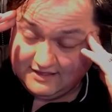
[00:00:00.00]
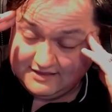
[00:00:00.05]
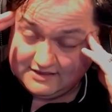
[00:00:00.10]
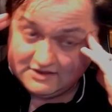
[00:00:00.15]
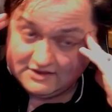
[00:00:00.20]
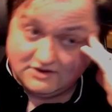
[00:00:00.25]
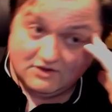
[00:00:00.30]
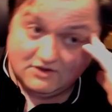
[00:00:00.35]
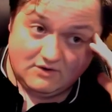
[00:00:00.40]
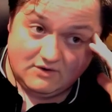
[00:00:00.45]

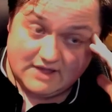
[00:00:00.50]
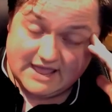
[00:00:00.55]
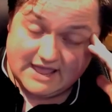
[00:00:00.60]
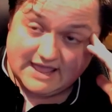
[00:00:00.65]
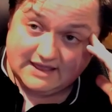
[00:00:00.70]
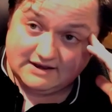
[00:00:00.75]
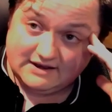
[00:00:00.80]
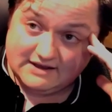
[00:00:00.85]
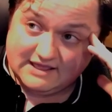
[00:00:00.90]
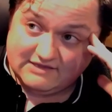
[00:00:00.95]
you know,
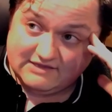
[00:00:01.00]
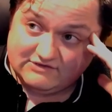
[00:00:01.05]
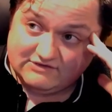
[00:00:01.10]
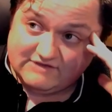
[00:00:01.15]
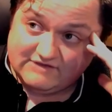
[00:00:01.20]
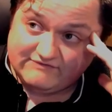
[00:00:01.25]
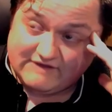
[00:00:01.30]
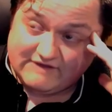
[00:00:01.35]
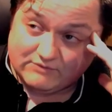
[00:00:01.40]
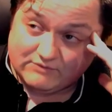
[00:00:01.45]
and
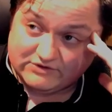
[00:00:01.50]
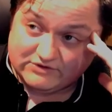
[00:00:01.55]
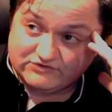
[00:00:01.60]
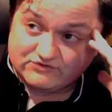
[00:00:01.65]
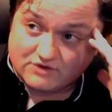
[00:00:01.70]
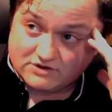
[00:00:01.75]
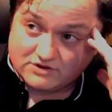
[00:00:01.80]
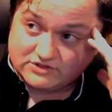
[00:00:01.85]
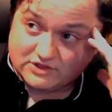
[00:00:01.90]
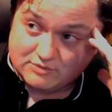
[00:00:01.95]
if I
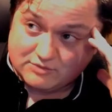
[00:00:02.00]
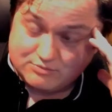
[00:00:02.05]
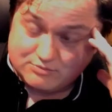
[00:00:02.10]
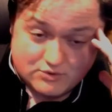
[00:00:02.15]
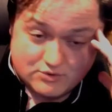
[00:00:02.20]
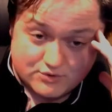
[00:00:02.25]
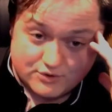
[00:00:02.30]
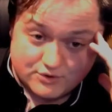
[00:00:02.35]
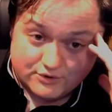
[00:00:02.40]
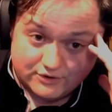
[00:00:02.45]
restart the
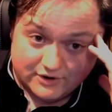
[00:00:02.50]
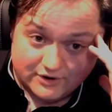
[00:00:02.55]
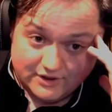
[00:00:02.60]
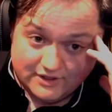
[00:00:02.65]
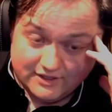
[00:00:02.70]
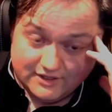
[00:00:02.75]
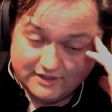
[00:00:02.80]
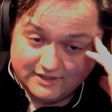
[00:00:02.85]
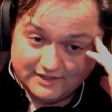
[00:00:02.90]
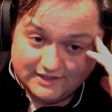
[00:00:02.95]
computer,
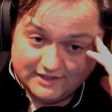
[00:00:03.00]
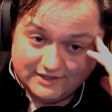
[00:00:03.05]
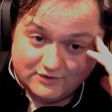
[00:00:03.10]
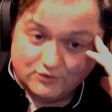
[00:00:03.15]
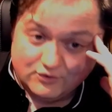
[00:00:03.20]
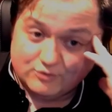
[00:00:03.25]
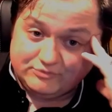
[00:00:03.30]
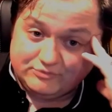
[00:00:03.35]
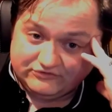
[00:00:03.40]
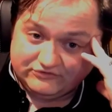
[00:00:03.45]

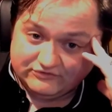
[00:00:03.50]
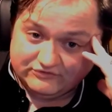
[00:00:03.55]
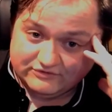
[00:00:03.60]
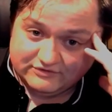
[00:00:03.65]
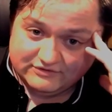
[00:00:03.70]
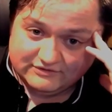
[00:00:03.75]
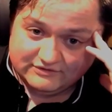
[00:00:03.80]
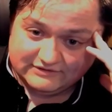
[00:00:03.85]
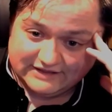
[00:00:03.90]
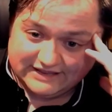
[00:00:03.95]
oops,
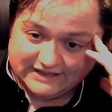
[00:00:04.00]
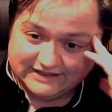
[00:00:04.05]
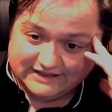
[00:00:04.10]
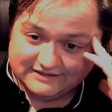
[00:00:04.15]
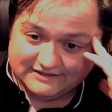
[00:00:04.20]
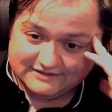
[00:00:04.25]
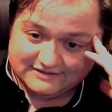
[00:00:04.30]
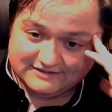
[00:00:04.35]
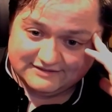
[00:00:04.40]
like